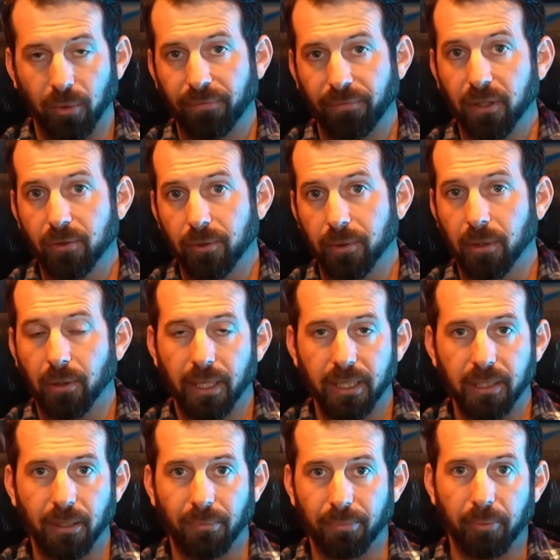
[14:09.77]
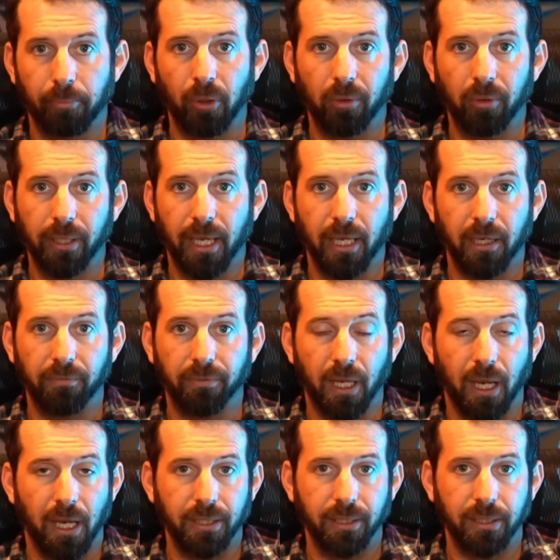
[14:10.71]
if Israel ends up pulling out of
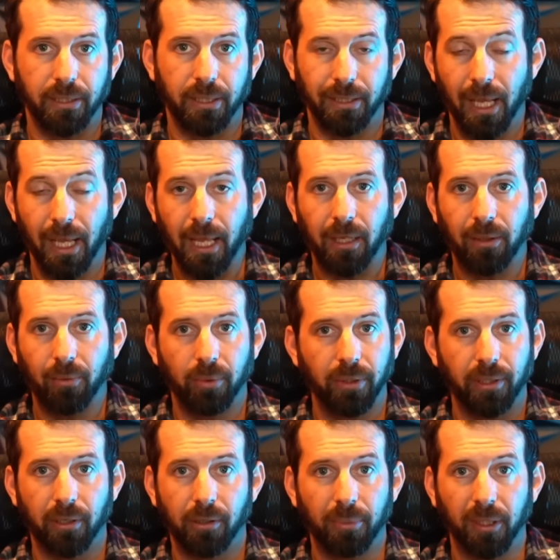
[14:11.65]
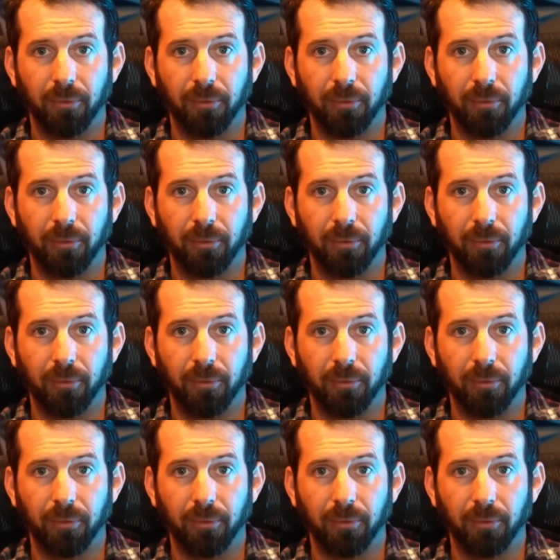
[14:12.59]
Gaza today, would there be